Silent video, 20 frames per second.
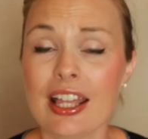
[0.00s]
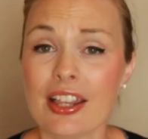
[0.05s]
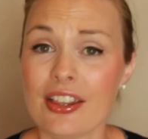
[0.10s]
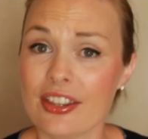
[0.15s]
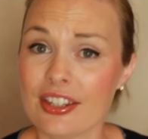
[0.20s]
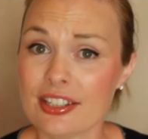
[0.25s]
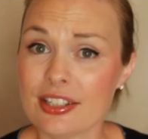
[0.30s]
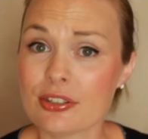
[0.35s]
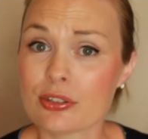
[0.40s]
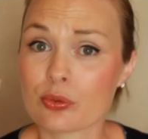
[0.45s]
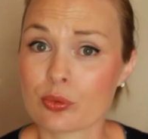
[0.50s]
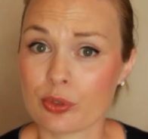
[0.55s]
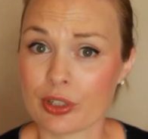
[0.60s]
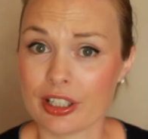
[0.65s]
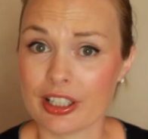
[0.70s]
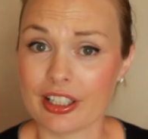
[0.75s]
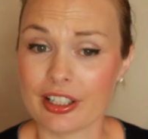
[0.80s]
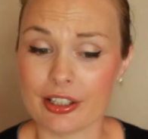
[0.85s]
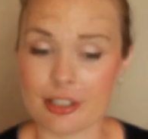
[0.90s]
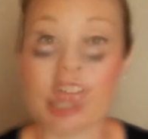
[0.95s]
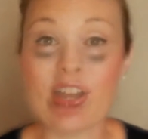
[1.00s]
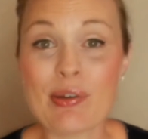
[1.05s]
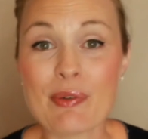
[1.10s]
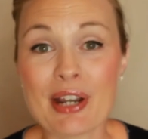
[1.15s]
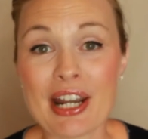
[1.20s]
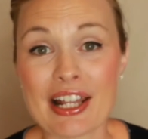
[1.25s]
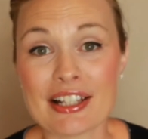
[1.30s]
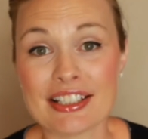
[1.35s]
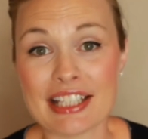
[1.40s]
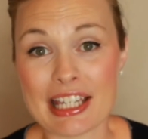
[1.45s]
this is really good. If I
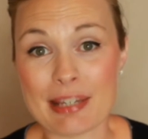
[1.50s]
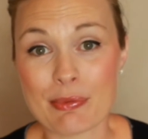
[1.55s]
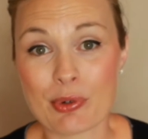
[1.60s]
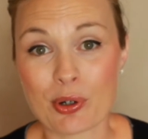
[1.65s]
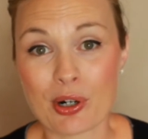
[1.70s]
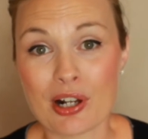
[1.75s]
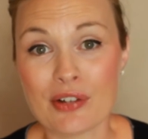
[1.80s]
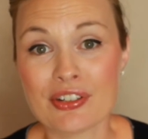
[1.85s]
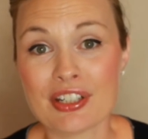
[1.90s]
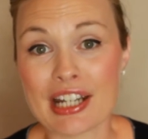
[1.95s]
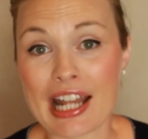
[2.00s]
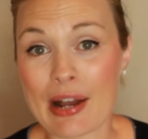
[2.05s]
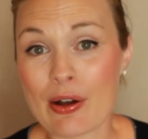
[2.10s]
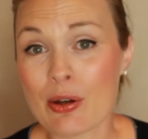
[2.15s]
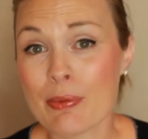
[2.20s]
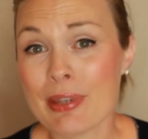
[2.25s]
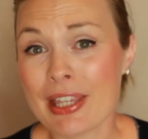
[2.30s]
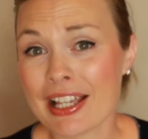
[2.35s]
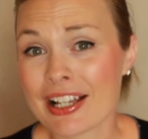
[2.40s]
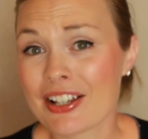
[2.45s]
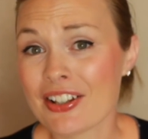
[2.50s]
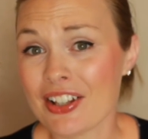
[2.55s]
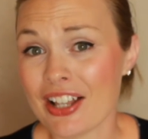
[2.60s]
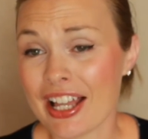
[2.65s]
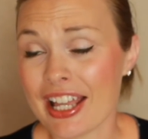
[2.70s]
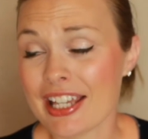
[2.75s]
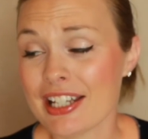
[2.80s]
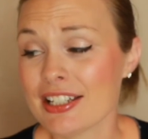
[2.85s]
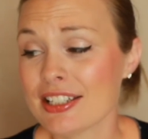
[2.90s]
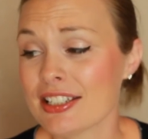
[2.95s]
went out to eat more often, I would be
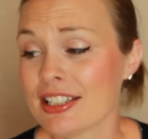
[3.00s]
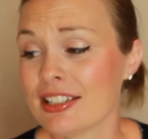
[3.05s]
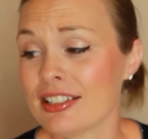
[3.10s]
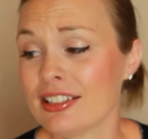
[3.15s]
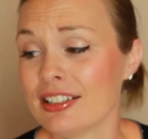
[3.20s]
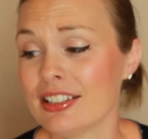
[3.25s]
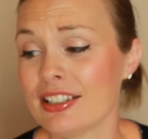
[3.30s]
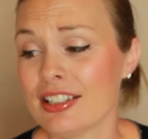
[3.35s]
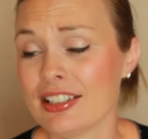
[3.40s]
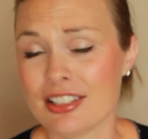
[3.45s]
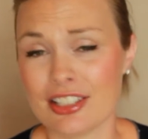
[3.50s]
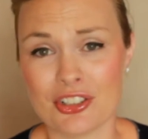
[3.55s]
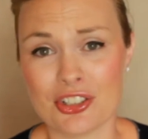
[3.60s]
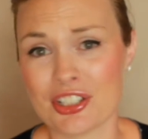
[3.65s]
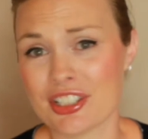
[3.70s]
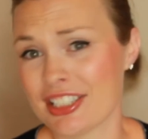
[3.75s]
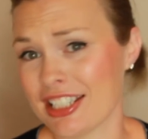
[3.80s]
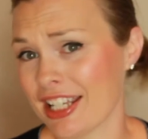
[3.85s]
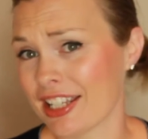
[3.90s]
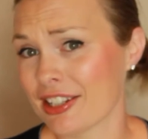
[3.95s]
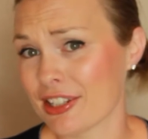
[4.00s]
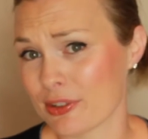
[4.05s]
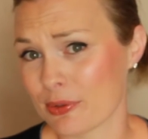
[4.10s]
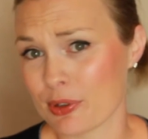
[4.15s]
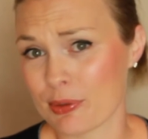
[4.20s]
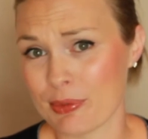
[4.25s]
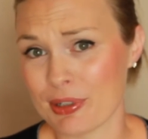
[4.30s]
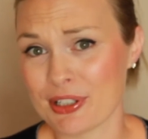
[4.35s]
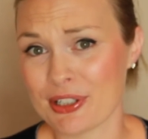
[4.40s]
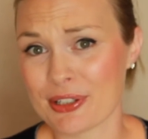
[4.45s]
inclined to just take this
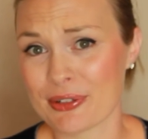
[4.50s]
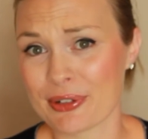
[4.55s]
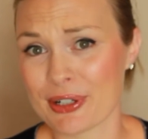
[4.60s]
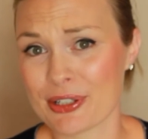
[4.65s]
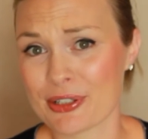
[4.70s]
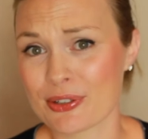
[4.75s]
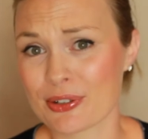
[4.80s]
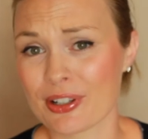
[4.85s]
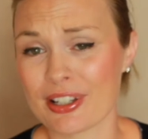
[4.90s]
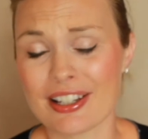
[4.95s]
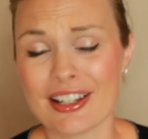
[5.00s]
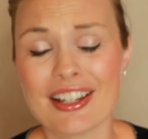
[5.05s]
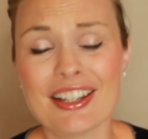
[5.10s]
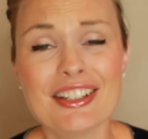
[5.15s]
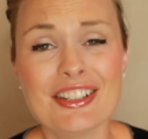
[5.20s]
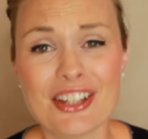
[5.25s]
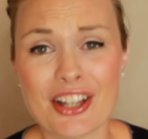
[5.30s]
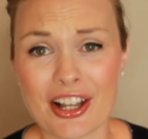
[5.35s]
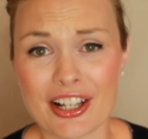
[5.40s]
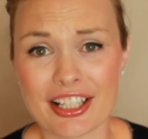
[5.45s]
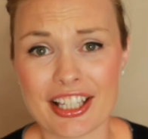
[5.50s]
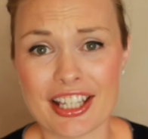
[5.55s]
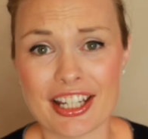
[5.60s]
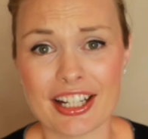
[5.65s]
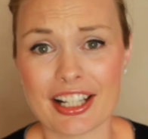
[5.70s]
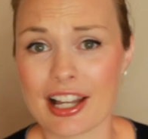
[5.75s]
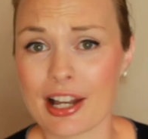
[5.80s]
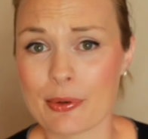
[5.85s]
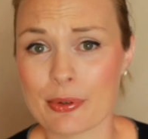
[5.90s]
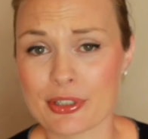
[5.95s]
with me to the restaurant. Not
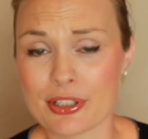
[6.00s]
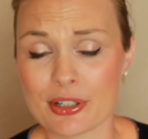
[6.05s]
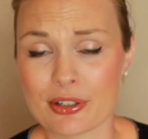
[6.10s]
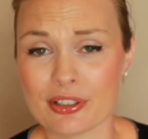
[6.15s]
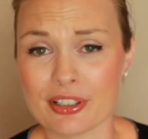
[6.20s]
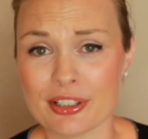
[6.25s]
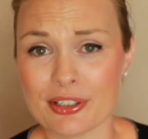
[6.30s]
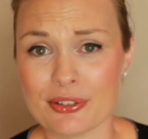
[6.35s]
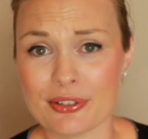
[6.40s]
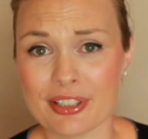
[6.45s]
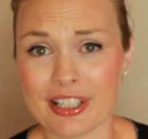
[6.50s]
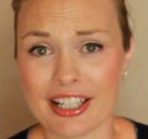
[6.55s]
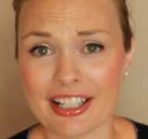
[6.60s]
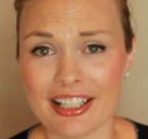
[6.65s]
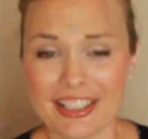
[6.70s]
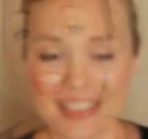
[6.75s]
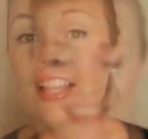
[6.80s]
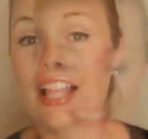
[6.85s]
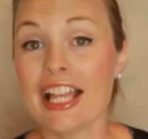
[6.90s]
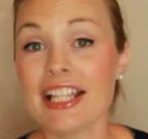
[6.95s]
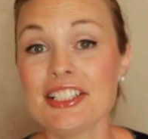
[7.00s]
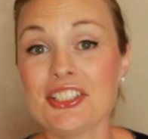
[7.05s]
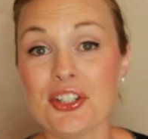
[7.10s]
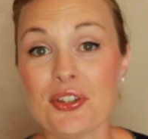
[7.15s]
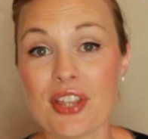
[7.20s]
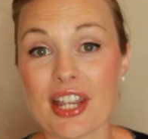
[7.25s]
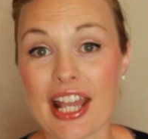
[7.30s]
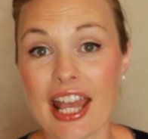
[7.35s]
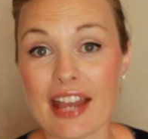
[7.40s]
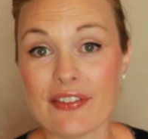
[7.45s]
kidding, I would totally do that. The last two
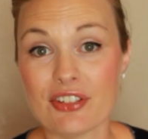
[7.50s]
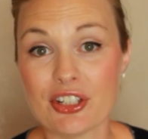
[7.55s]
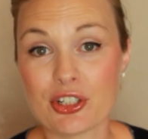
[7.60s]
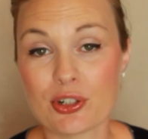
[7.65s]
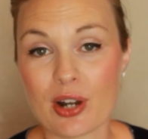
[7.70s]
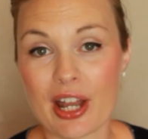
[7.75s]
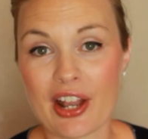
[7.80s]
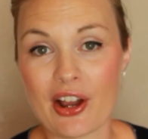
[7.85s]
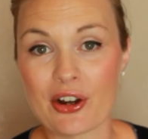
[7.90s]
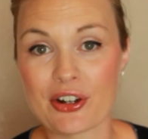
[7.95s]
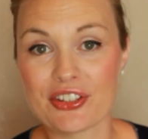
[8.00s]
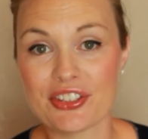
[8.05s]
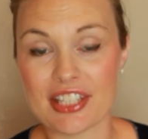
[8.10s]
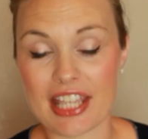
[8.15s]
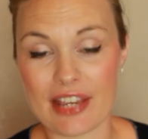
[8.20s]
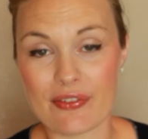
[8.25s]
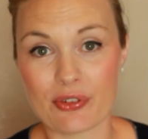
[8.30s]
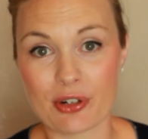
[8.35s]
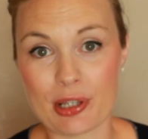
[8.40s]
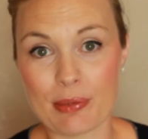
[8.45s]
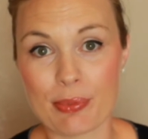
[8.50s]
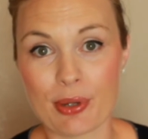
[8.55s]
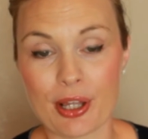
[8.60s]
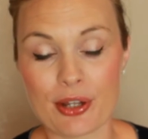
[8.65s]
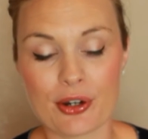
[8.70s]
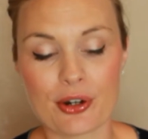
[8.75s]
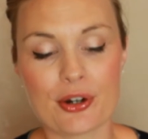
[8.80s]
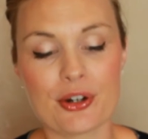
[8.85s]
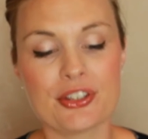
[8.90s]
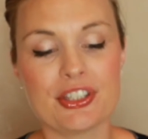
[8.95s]
that I have to try are savory
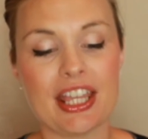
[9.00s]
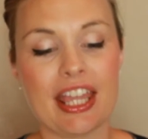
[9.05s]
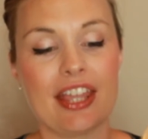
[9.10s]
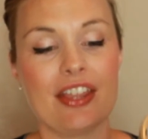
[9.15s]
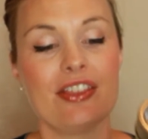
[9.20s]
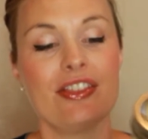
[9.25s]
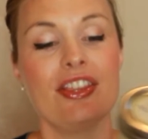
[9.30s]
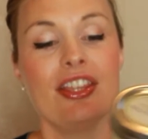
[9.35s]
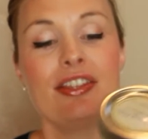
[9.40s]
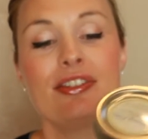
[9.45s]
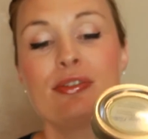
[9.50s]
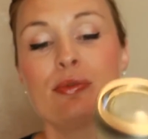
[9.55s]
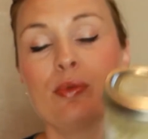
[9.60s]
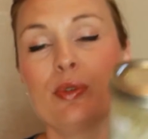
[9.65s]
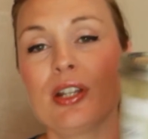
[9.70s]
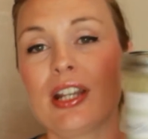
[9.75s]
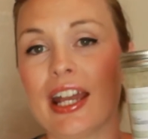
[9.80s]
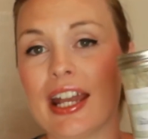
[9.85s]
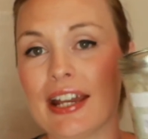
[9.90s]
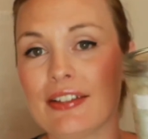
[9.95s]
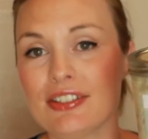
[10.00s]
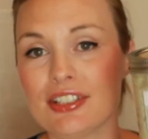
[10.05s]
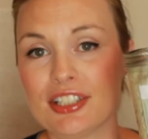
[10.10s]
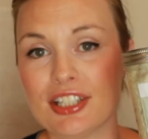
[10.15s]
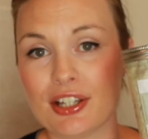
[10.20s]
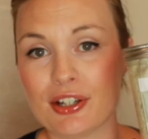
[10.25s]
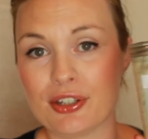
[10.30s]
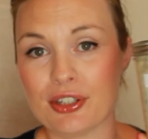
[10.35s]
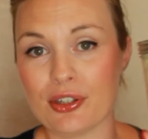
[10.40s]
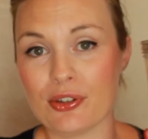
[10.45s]
butters, and this one I have to
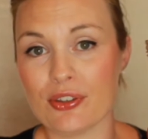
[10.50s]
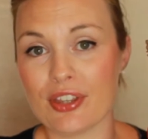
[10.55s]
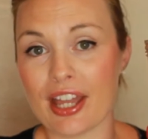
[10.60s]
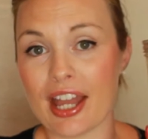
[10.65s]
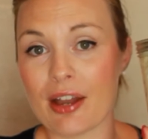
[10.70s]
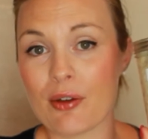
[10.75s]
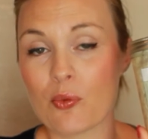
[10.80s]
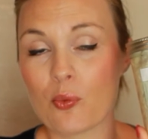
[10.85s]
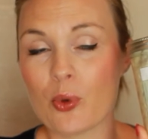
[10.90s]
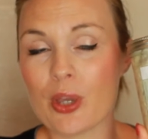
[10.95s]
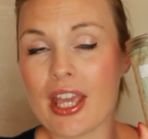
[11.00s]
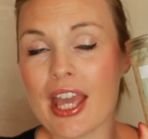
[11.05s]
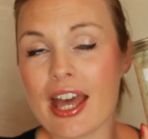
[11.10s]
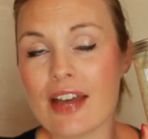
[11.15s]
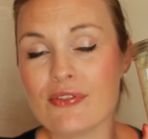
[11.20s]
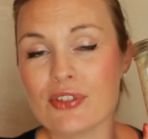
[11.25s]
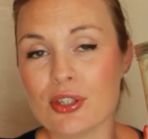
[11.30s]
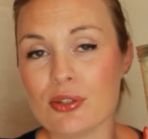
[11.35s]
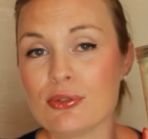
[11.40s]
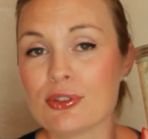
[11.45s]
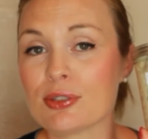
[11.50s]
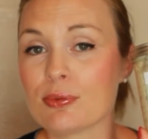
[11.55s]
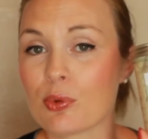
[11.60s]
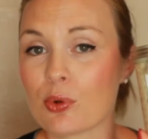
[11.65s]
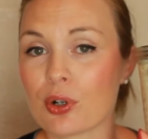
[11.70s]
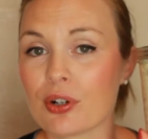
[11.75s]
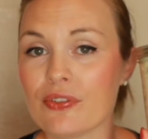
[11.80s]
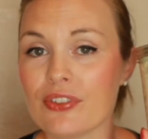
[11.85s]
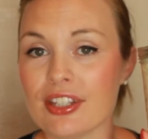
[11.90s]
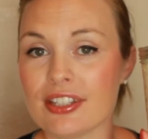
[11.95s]
tell you that we have used
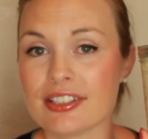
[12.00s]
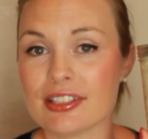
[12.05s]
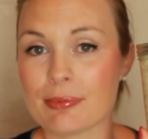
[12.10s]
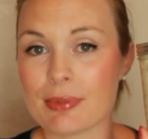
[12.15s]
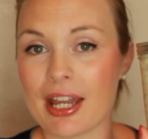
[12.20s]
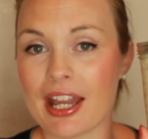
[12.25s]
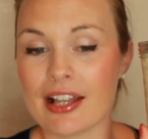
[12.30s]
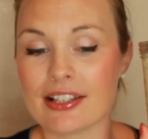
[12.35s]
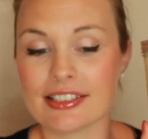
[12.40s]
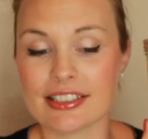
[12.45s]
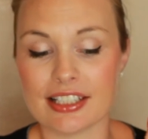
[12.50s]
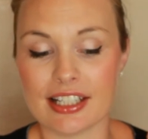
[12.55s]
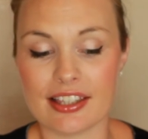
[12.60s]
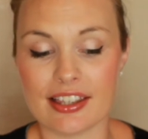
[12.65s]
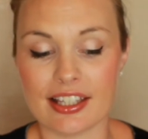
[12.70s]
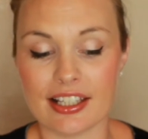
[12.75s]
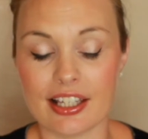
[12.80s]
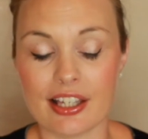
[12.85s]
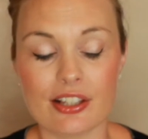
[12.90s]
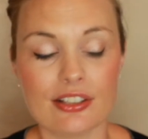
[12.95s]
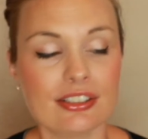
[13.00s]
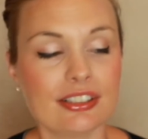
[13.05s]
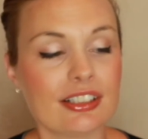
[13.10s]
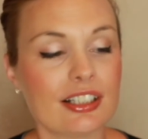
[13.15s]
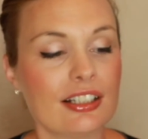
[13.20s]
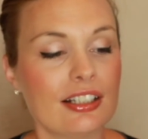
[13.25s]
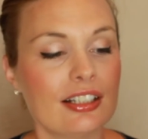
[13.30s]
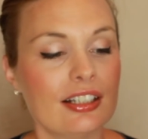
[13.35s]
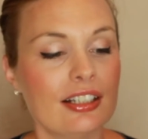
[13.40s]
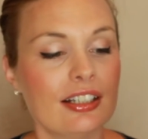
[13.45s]
more of this in my house than anything else.
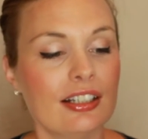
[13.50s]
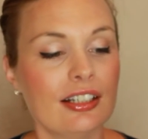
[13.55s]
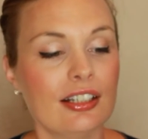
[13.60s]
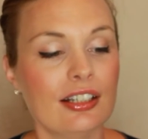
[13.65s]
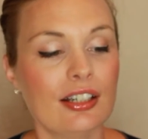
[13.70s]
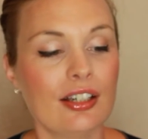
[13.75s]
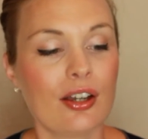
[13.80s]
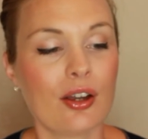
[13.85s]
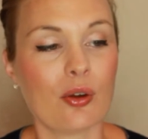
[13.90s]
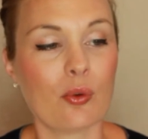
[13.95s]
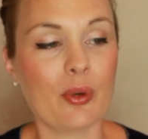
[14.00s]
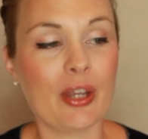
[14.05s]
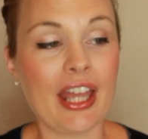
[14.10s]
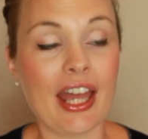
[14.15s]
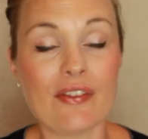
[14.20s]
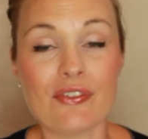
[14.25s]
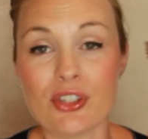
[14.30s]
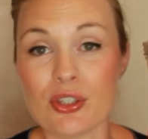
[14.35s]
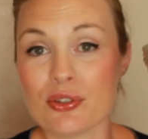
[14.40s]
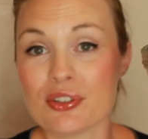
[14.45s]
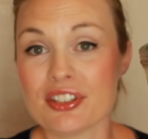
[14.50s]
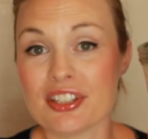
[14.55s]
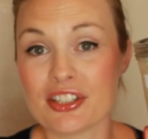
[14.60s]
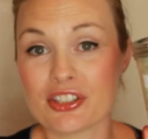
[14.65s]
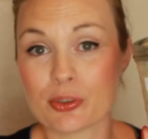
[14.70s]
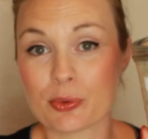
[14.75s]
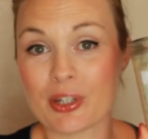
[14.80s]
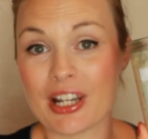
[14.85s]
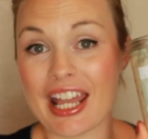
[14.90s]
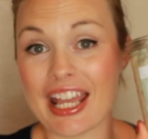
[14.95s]
We have used
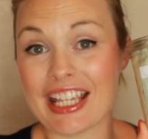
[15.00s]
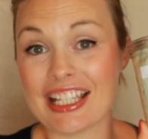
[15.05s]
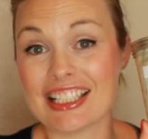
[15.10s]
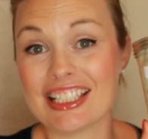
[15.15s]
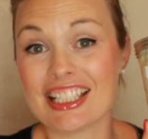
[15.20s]
this one a